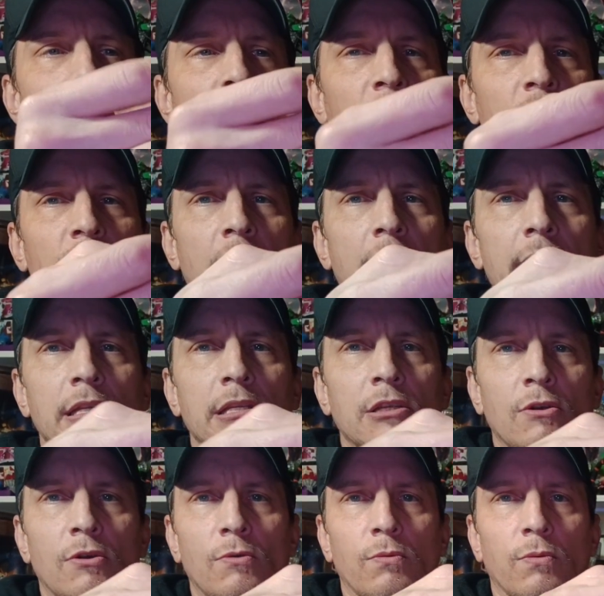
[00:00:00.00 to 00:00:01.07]
when you're trying
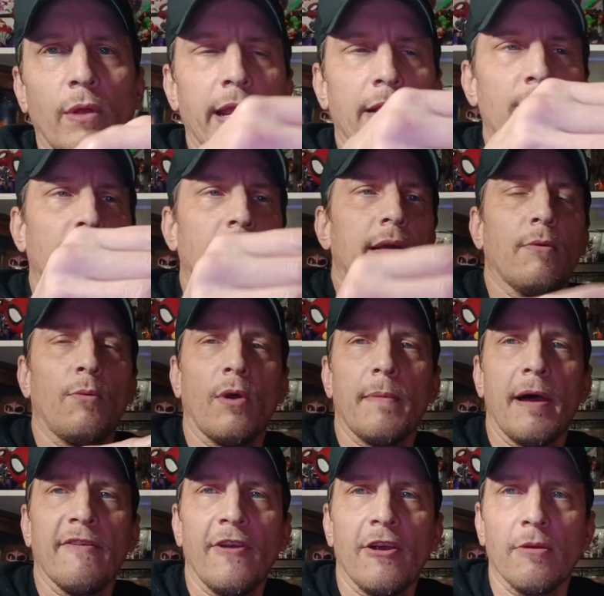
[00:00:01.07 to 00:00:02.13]
to, like, one of
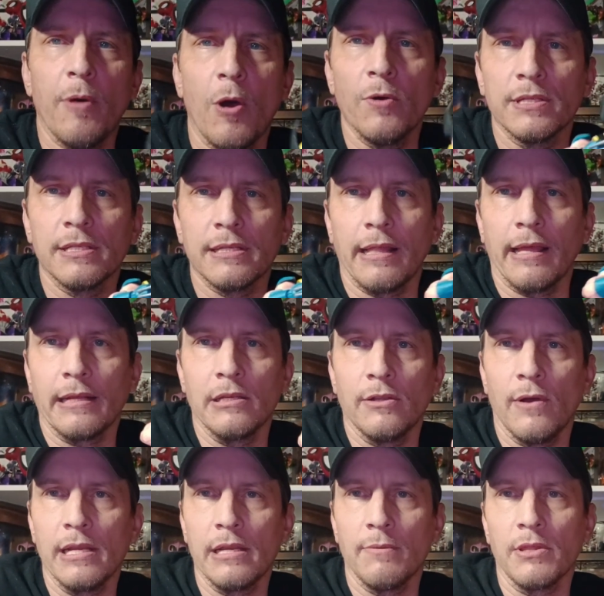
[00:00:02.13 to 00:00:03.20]
my favorite poses I like to
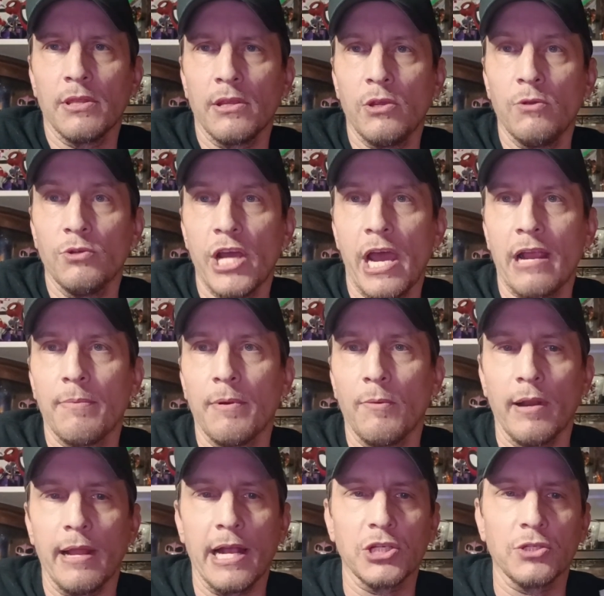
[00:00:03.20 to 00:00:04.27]
do, I did with the Hugh Jackman
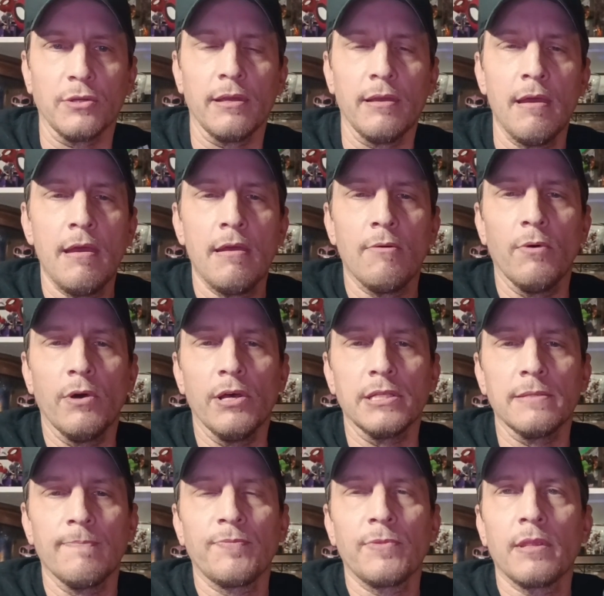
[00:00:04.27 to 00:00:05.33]
one actually,
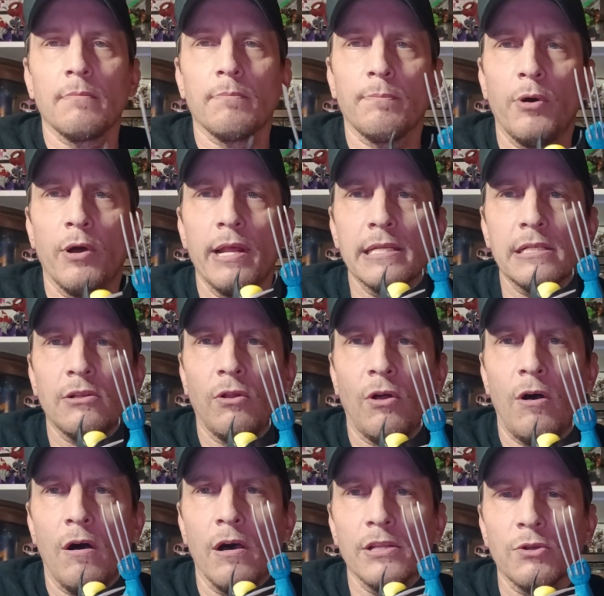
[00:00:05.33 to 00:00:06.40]
was put his
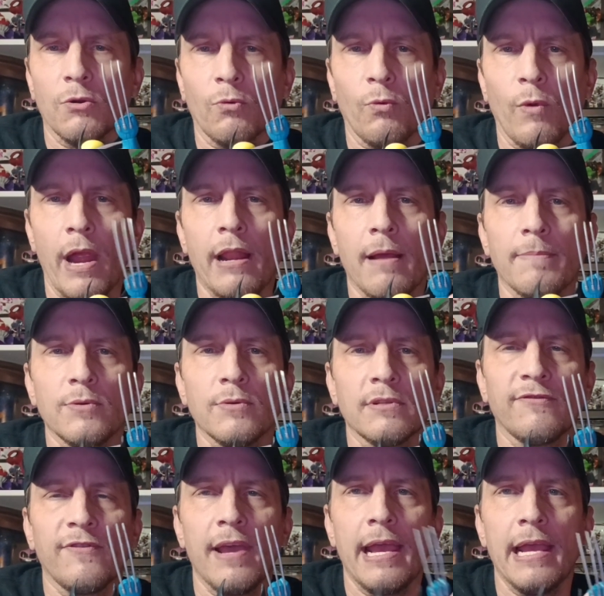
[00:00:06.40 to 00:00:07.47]
claws right up to
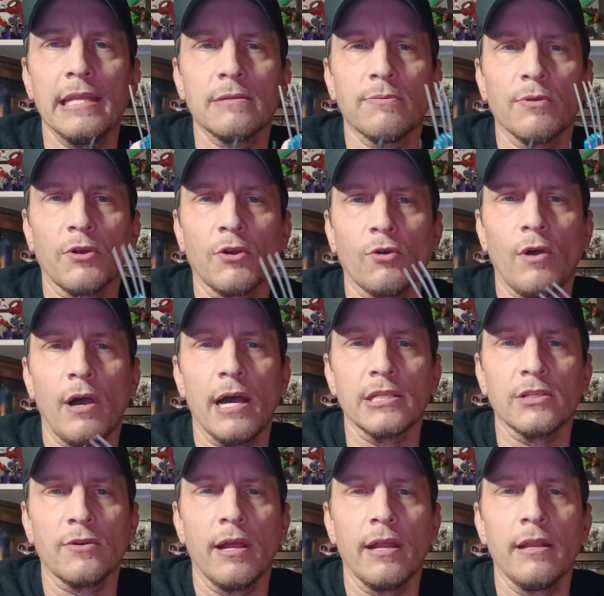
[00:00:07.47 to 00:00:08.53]
his face with a
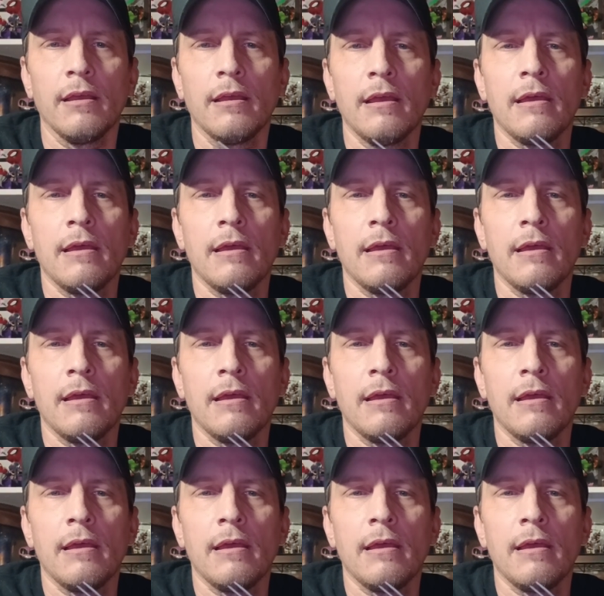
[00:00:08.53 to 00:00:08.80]
cross, right?